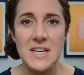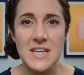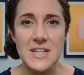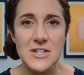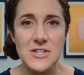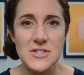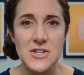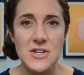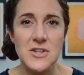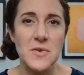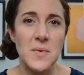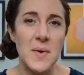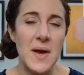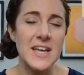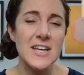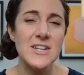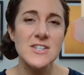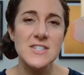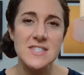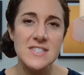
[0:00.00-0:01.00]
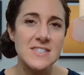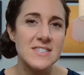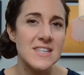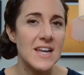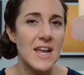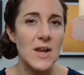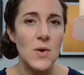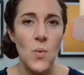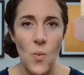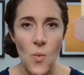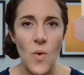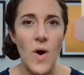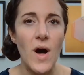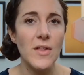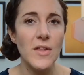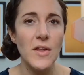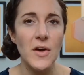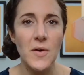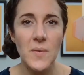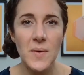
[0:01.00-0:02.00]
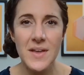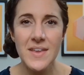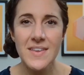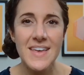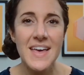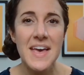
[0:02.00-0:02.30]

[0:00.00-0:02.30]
condition, you know, I can just sit and wallow